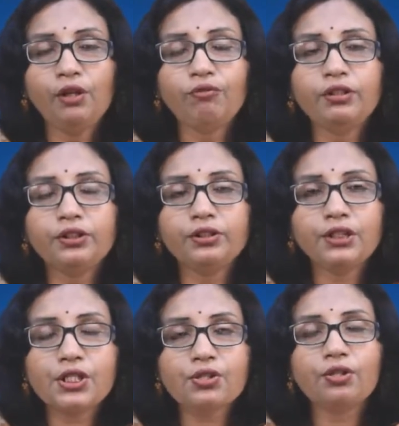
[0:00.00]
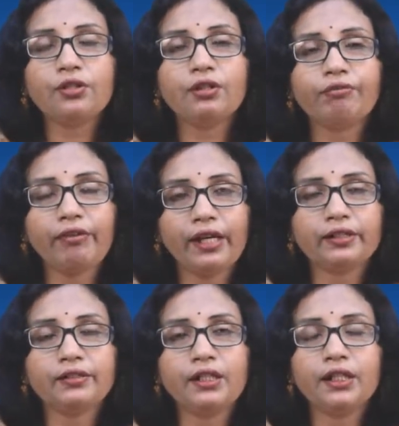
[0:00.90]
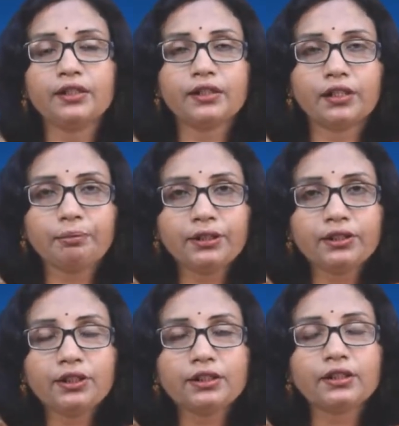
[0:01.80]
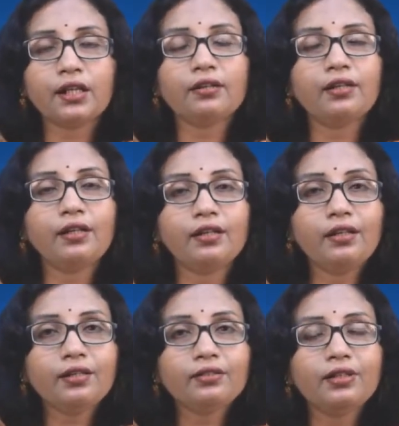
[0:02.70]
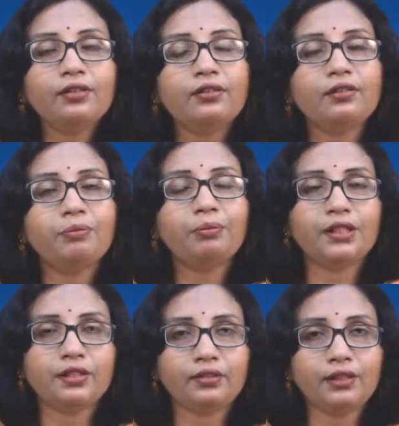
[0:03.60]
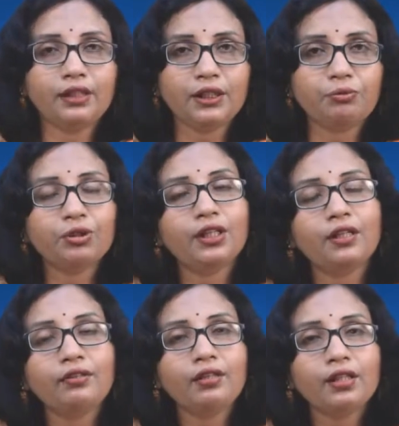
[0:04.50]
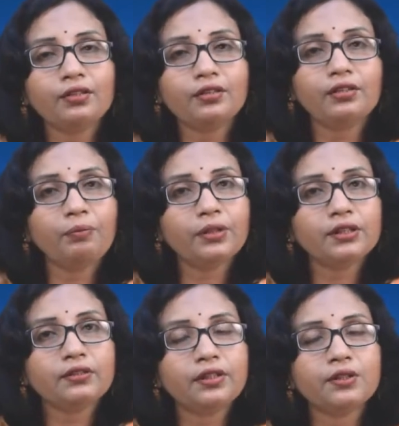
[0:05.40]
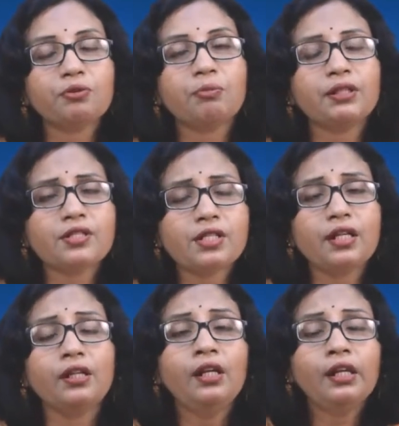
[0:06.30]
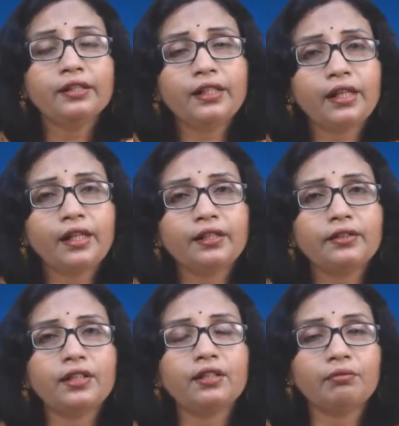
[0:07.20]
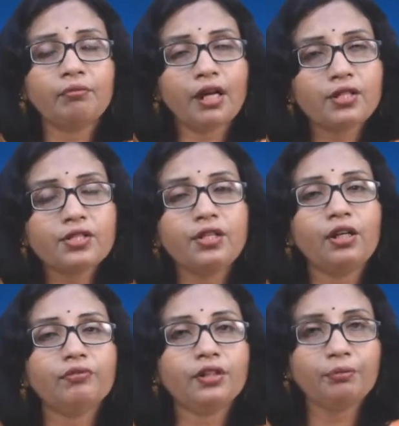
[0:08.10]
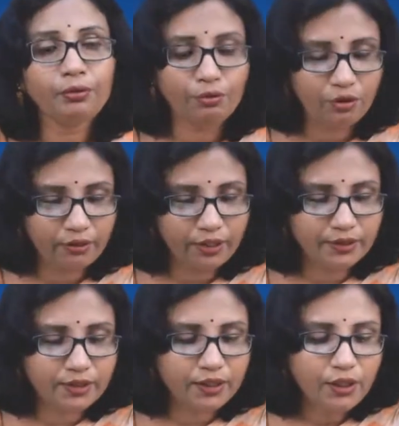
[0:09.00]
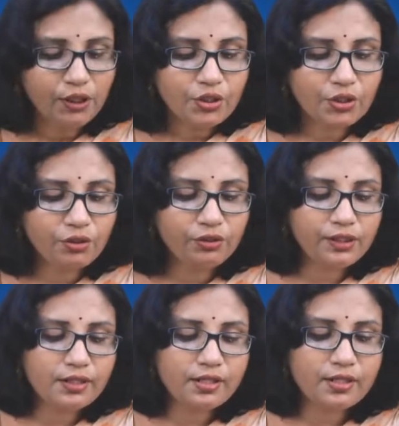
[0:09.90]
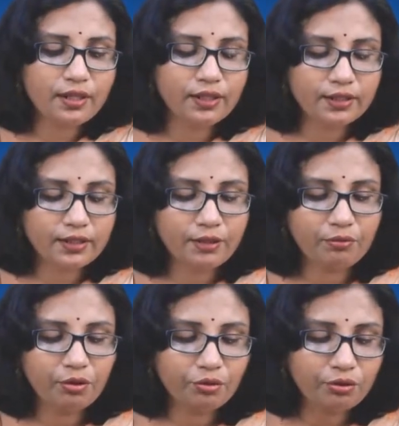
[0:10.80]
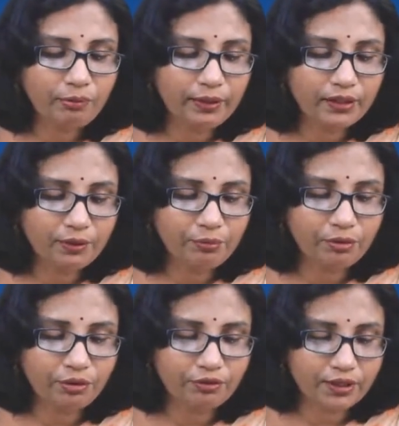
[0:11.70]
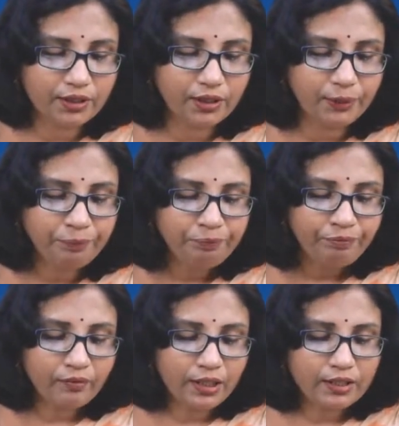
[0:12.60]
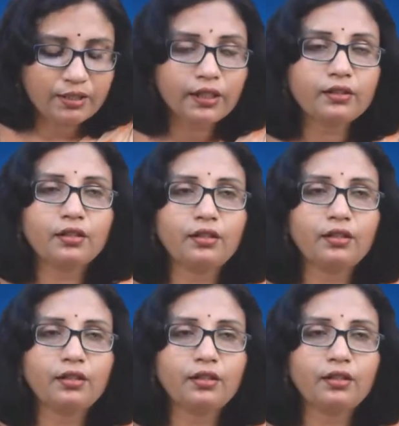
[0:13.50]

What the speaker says: which distort the fact that sarpanches are the elected representatives. They are the elected representatives, but still they are at the mercy of the bureaucrats. So this is the excessive control by the bureaucracy. Next, that